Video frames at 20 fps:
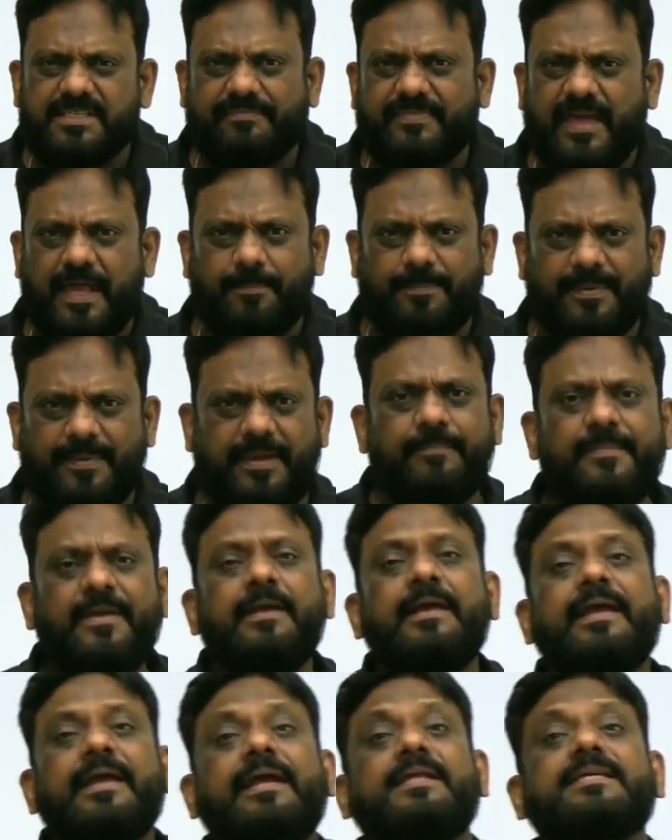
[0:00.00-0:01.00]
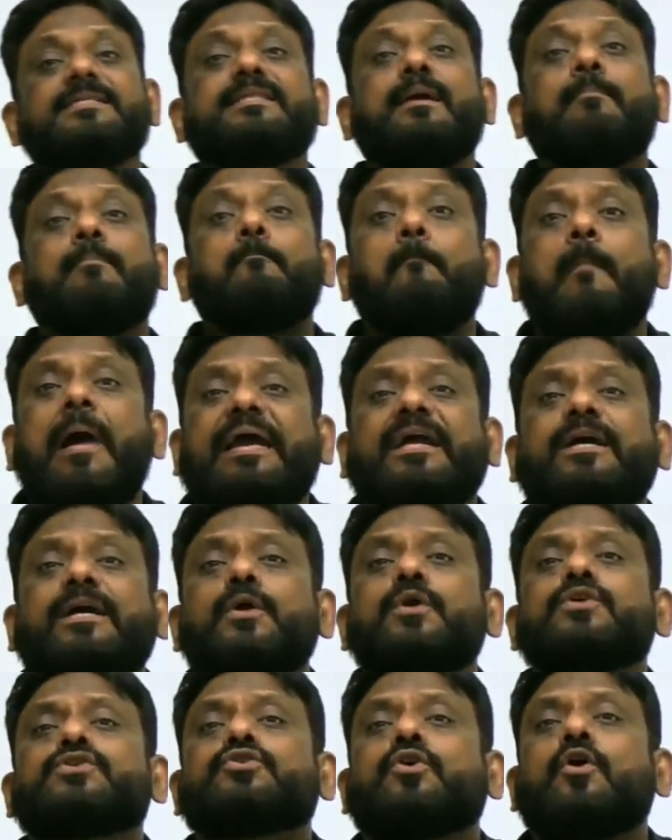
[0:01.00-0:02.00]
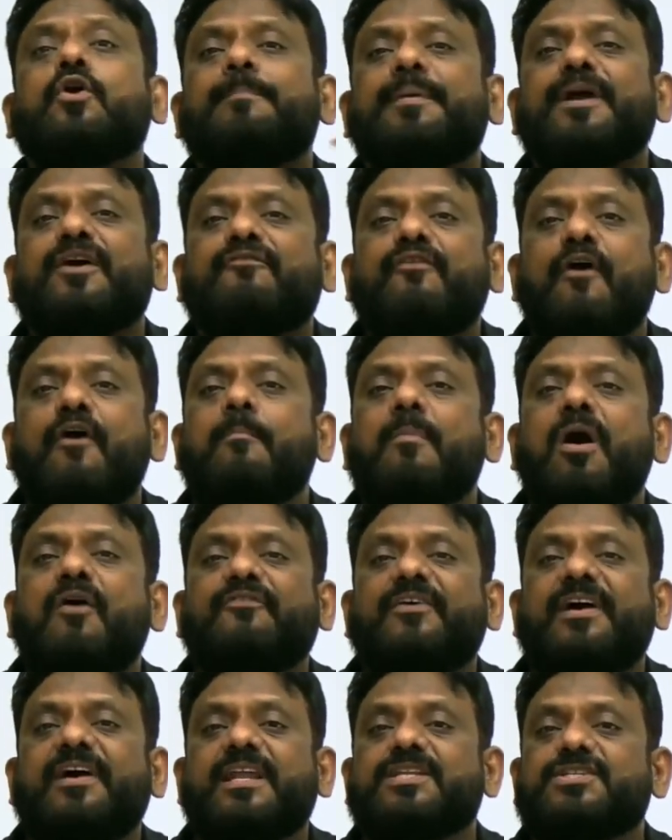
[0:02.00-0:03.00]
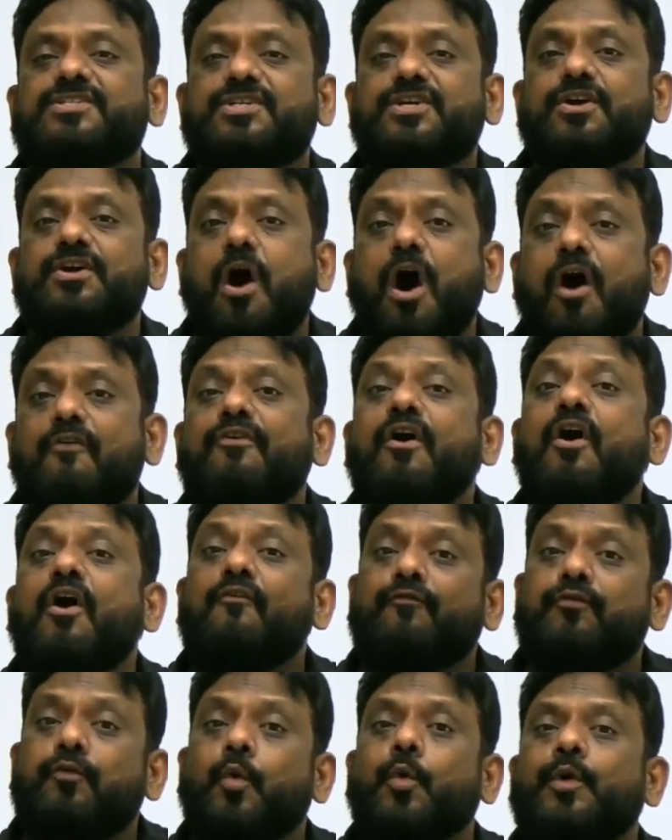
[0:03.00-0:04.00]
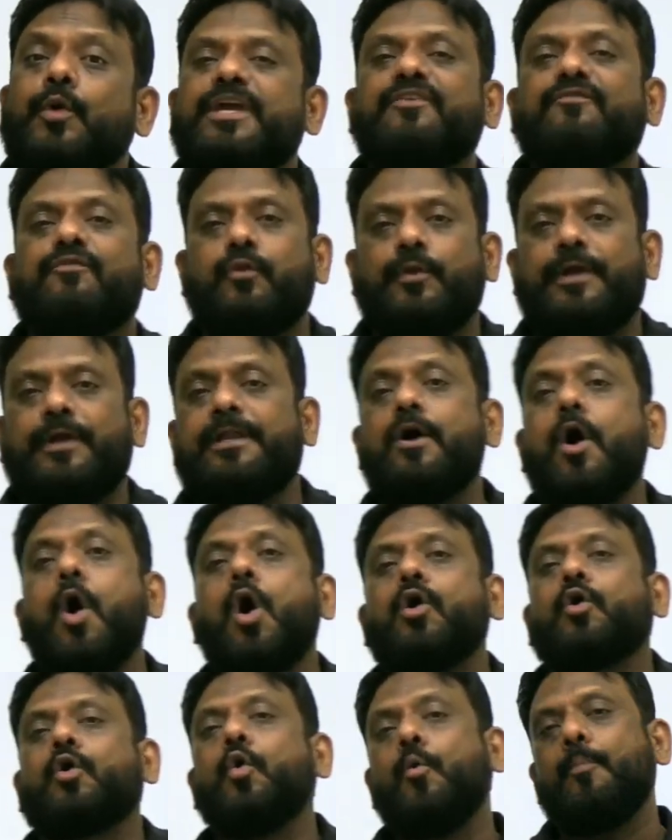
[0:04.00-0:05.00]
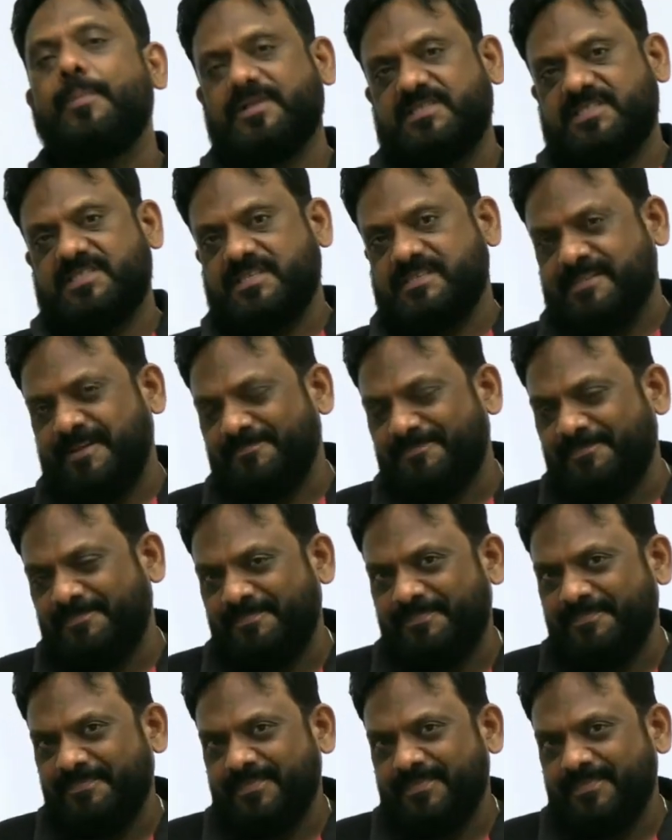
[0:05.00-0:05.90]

enthalpy? It is the microscopic form of energy of flowing fluid or open system.